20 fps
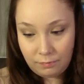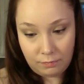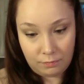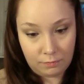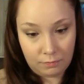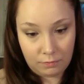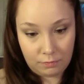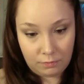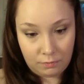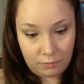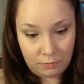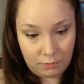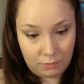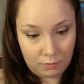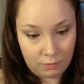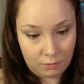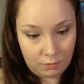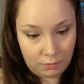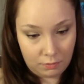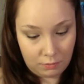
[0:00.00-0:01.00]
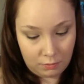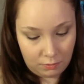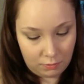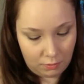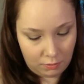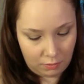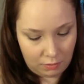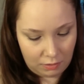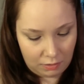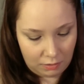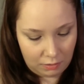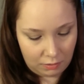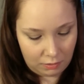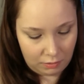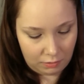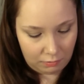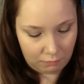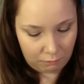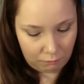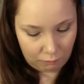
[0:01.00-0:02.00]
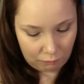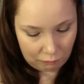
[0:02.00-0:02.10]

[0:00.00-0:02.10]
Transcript: Nothing is said.